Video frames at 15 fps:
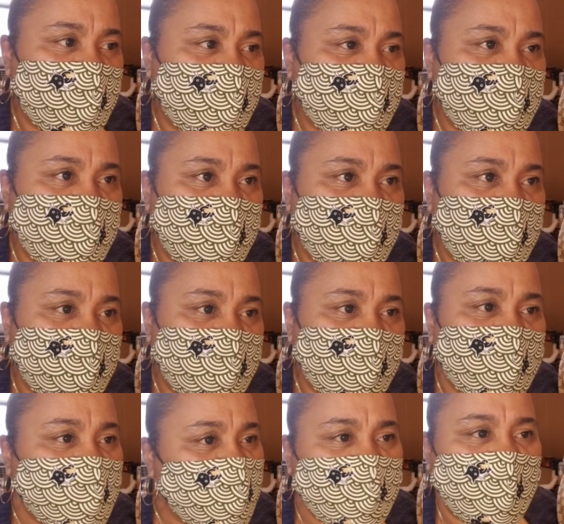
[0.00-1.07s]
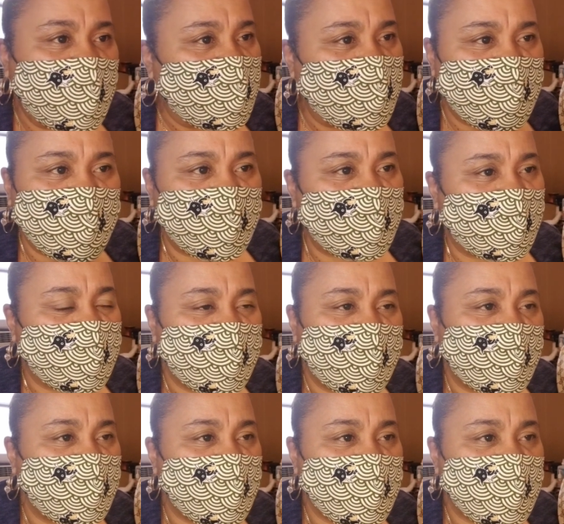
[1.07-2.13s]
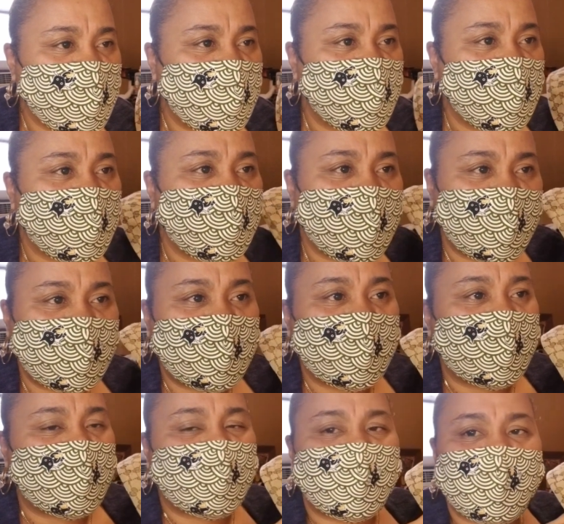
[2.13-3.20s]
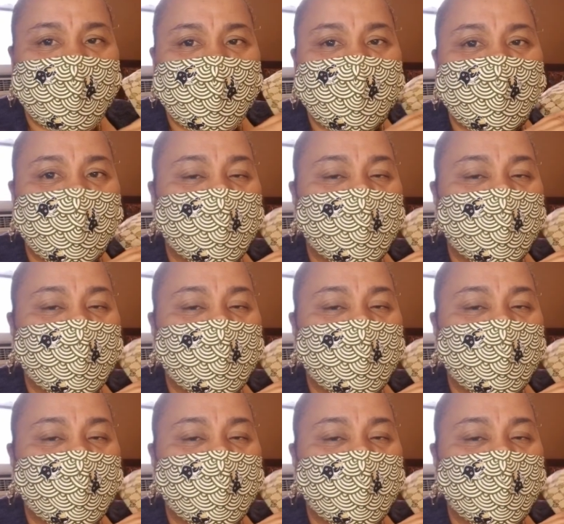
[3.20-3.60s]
that's it. I think I just only had to give you the SKU number. Again, this is in